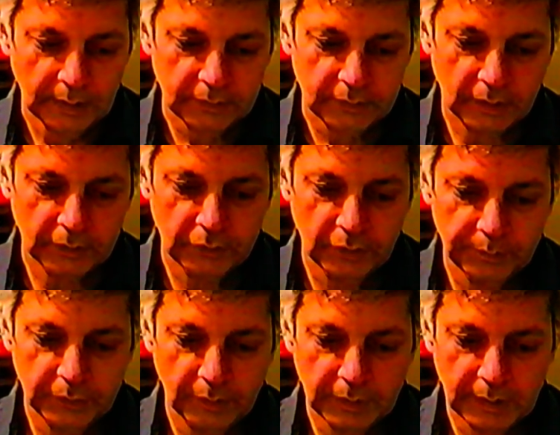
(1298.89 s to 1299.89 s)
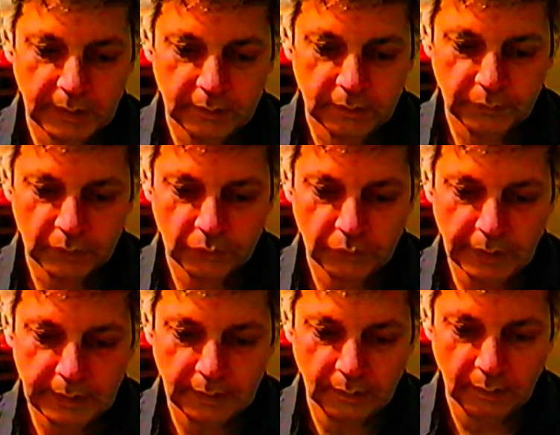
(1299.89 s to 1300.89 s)
Starship Simulator for
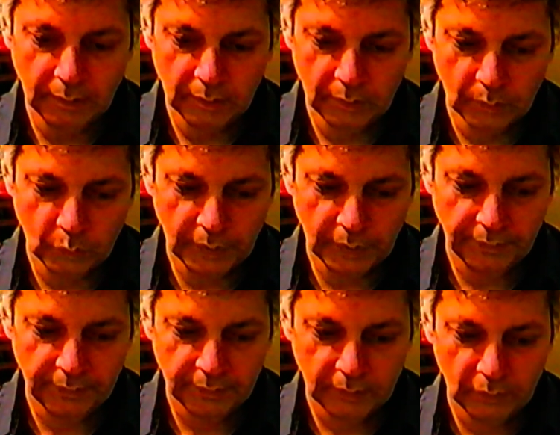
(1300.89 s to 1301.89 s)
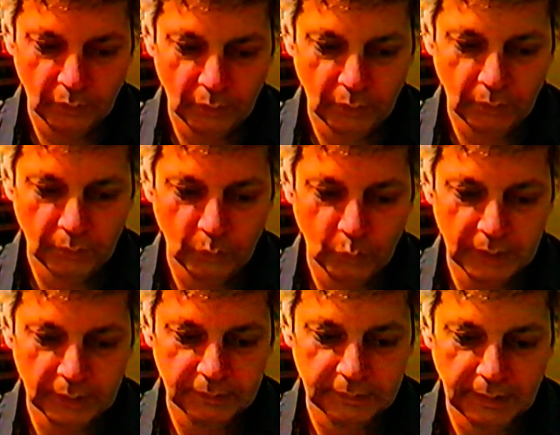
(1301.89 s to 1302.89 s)
training with no
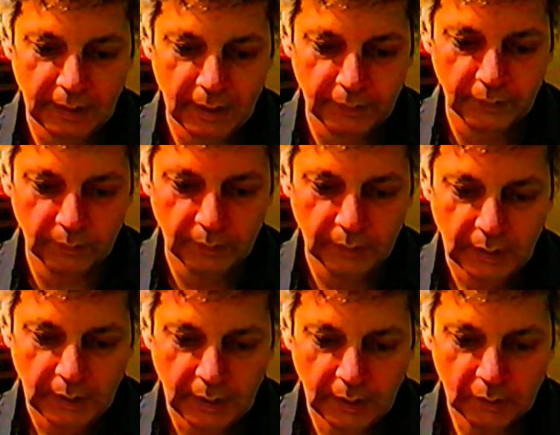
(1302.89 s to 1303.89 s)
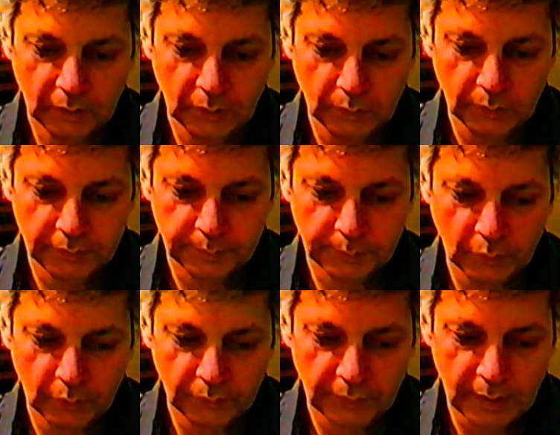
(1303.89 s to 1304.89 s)
win scenario includes
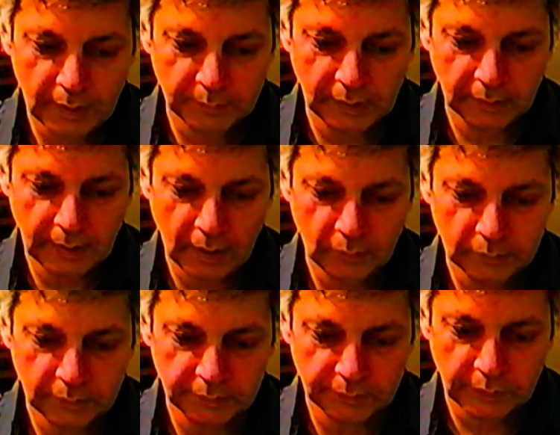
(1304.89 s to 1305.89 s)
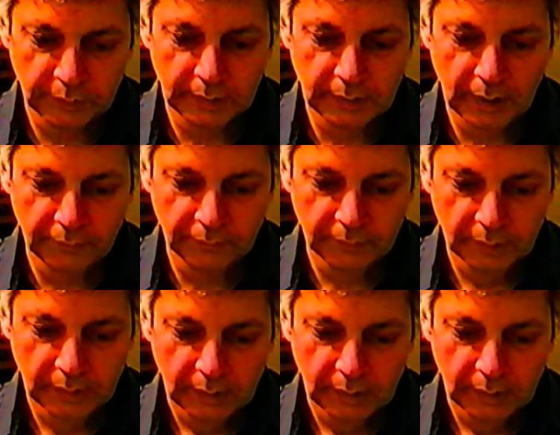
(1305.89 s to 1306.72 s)
programmed encounters, real life,